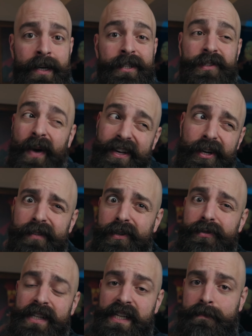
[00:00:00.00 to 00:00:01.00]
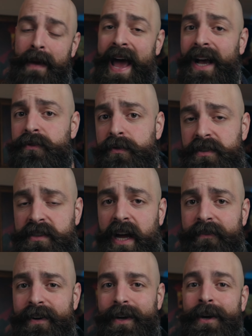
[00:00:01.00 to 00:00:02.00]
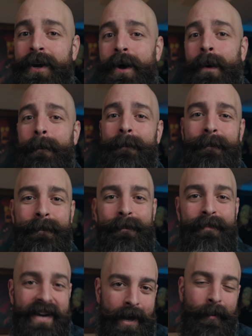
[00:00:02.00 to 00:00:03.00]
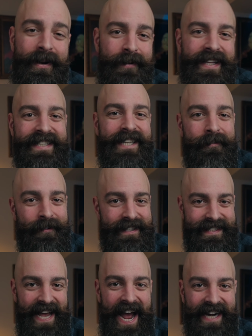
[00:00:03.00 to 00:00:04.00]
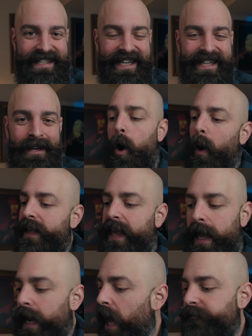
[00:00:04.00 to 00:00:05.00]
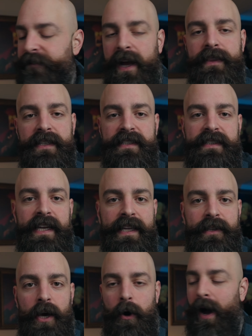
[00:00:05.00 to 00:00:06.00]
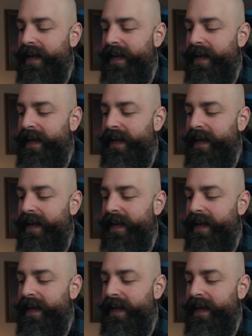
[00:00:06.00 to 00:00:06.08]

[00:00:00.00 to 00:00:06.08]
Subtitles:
So I could have used it as password stuffing, but I went with a different tactic. Oh, I cannot find the sticky note.